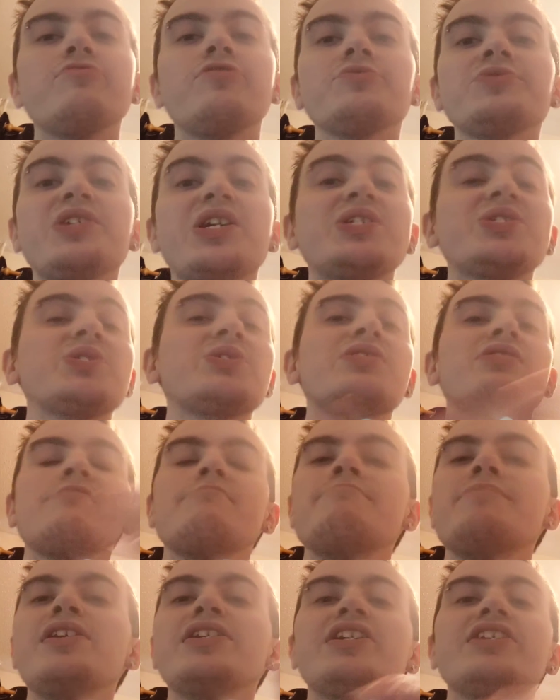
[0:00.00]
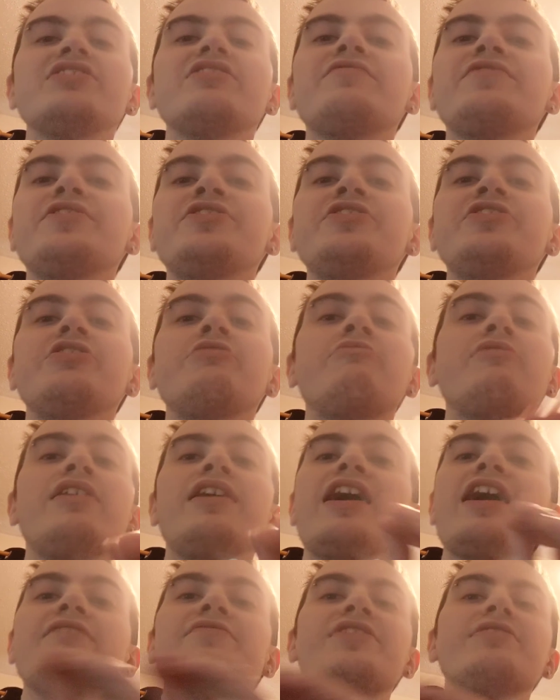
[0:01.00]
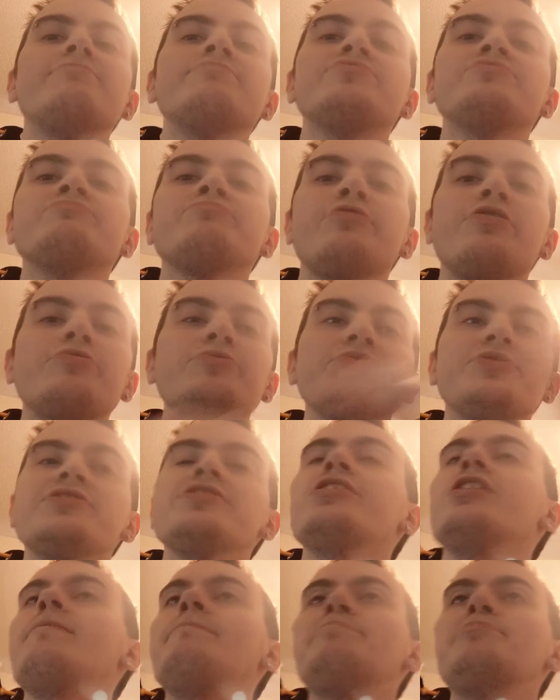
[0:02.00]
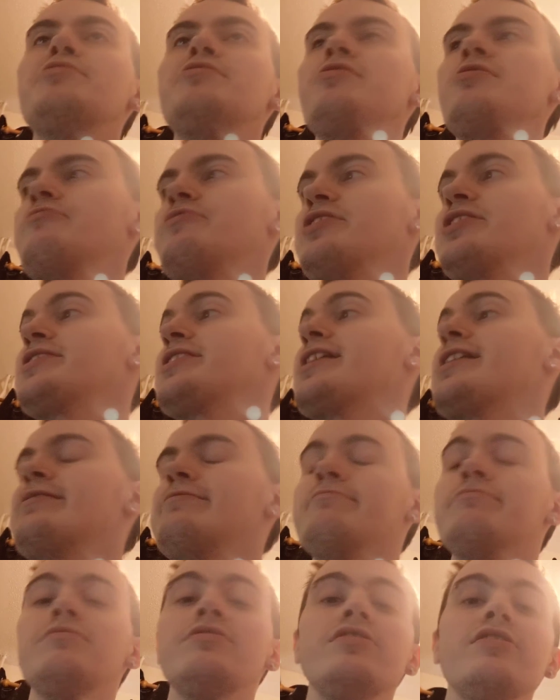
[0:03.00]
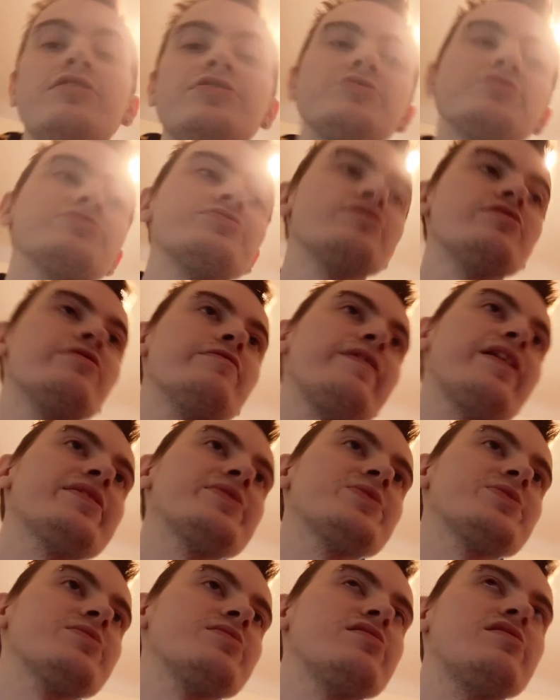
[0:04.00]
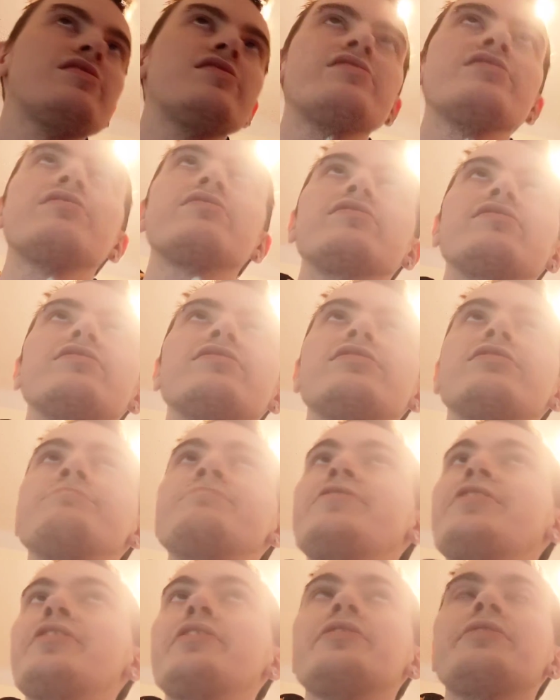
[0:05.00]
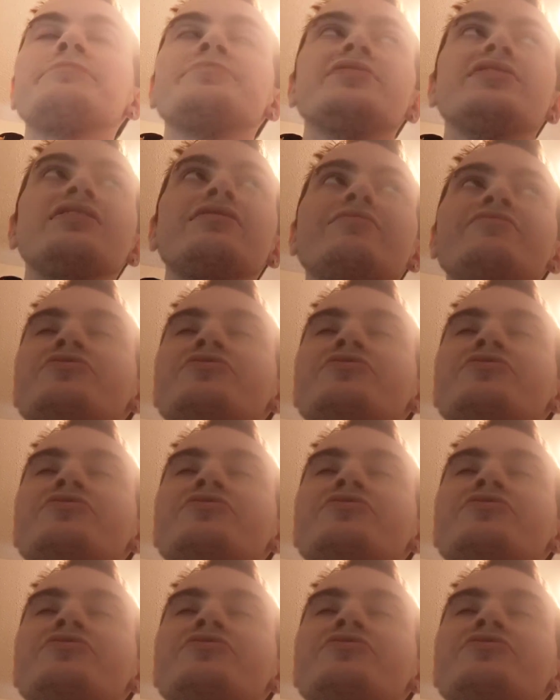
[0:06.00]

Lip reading: process, making the video, and then posting it up when I can. So that's the up to date